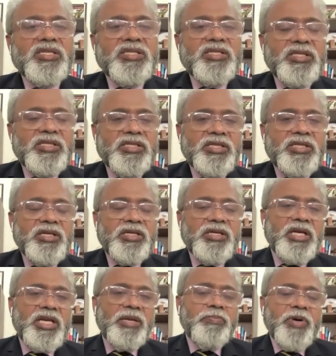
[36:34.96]
success in the
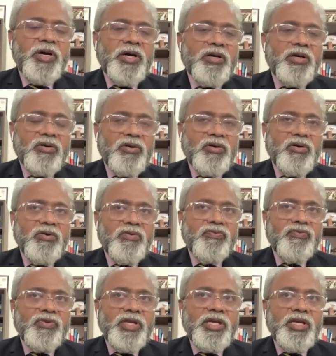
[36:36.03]
early part of
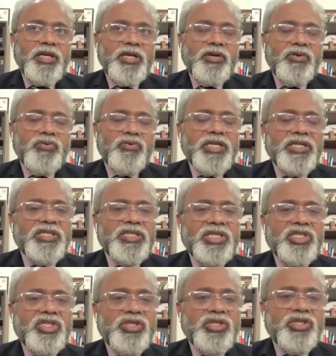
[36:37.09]
the 20th
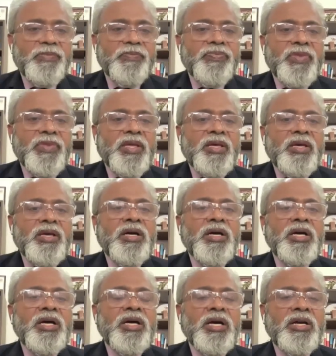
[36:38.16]
century.
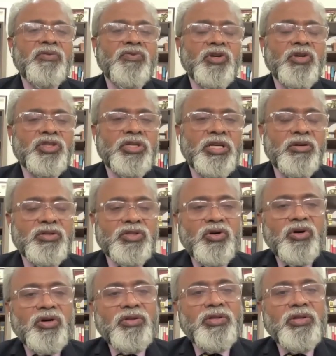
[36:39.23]
Uh, unfortunately, it was
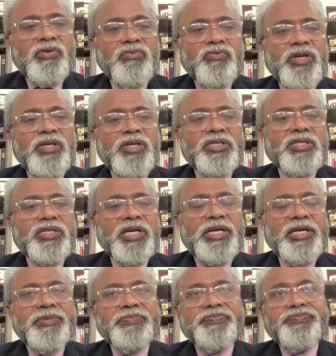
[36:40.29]
not on the winner's
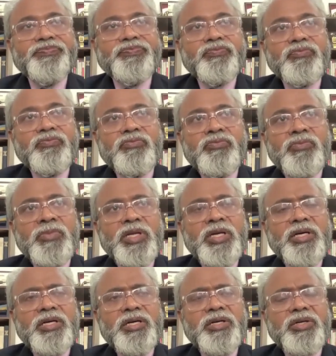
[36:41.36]
side.
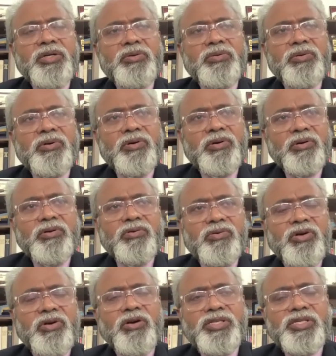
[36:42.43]
Uh, uh,
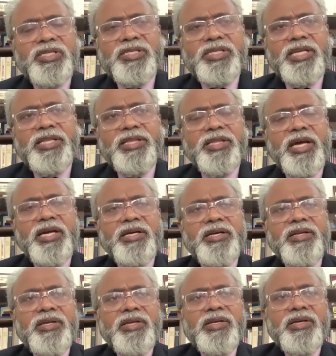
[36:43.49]
could not sustain that